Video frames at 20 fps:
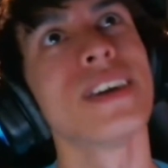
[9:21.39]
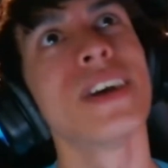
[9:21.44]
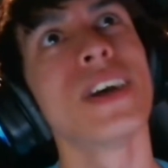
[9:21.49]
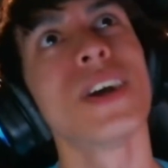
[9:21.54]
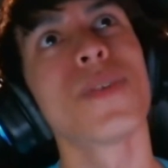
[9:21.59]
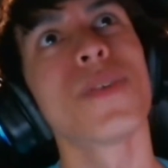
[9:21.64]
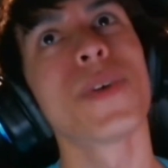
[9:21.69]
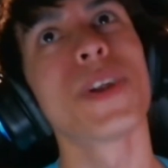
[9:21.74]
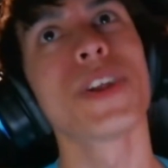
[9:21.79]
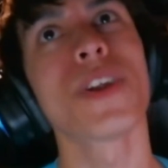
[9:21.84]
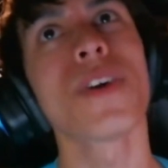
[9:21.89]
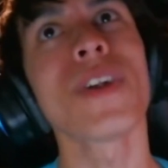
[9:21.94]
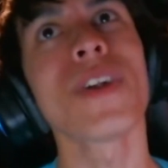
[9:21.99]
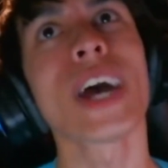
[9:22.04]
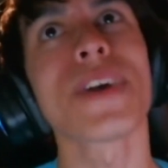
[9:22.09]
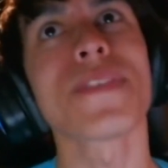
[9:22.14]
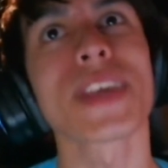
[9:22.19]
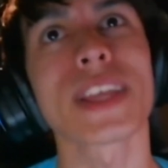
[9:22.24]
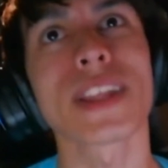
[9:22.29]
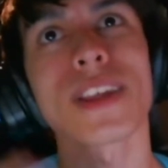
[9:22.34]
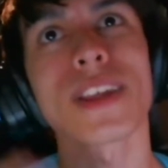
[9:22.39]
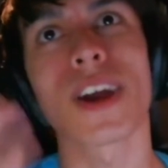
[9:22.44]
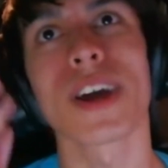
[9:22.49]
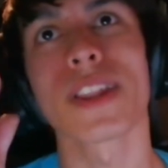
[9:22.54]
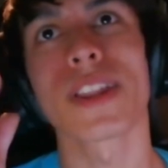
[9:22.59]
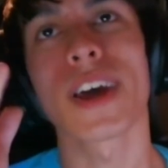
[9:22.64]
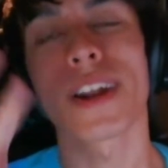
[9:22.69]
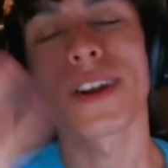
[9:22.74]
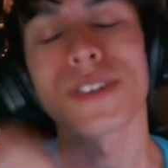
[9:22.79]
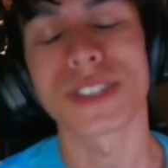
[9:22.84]
when you don't have like
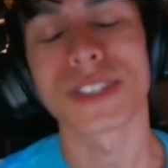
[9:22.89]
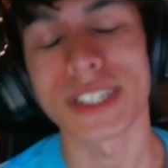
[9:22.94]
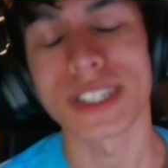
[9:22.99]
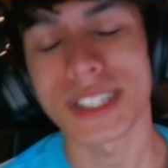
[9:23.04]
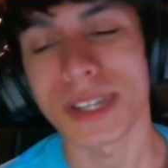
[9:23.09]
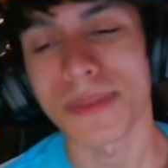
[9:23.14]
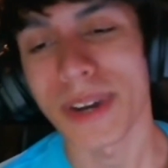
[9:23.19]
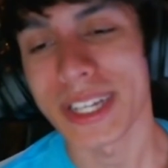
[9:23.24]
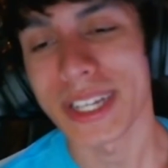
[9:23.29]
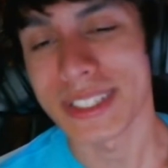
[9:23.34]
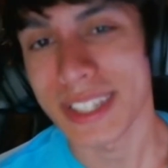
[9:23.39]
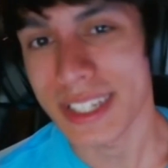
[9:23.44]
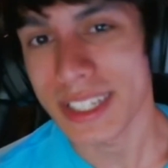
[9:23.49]
that artistic mindset,